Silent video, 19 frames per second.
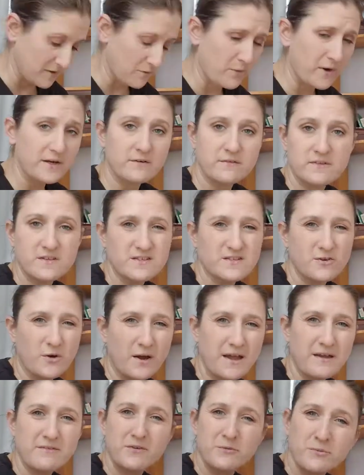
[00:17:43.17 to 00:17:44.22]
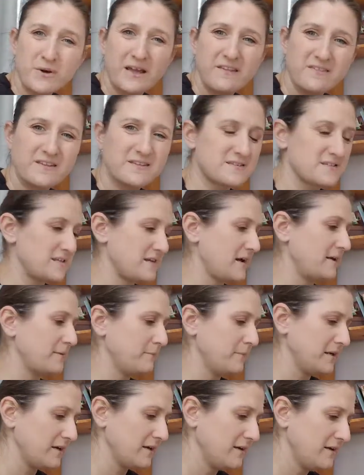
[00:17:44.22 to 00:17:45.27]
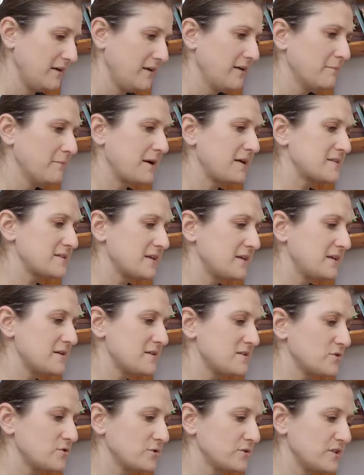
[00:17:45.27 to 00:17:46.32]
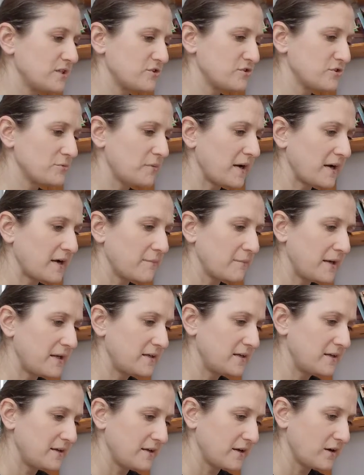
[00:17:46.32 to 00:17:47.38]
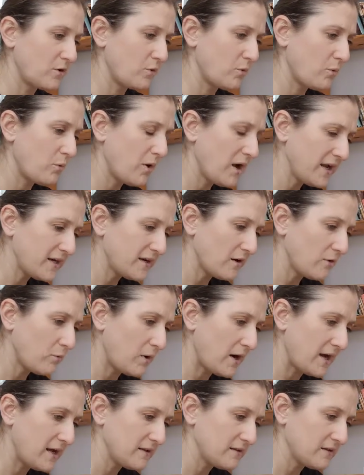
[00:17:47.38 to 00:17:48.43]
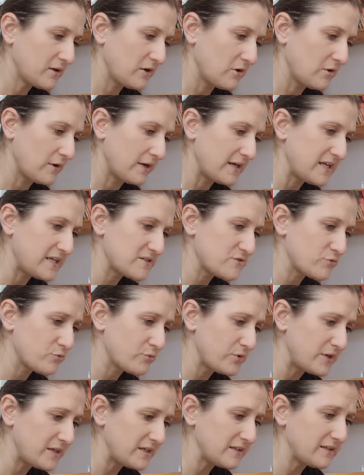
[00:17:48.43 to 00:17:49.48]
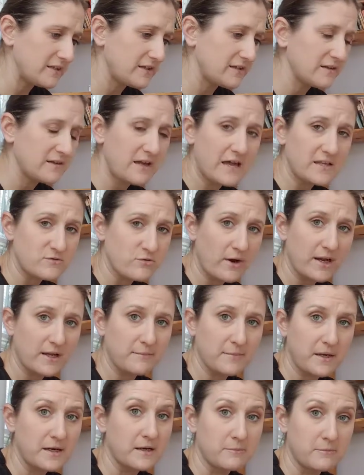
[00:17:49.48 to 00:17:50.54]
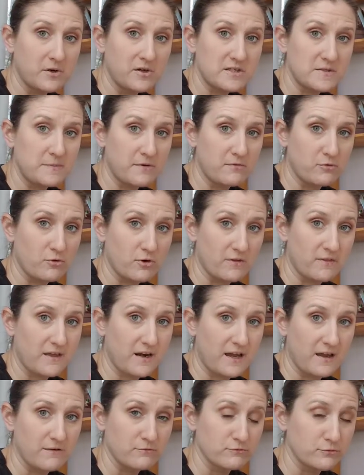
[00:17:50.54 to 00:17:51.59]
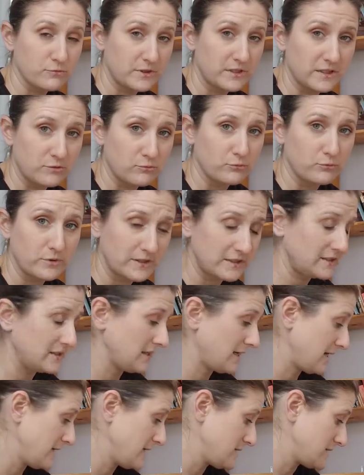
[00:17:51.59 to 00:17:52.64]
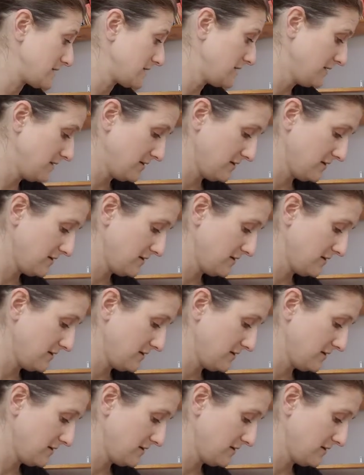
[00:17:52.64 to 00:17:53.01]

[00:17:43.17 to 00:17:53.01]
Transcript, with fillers: Whiter than snow. I haven't read this yet, but my Sunday school teacher recommended it quite a while ago, and he's really has recommended books before that I really, really liked.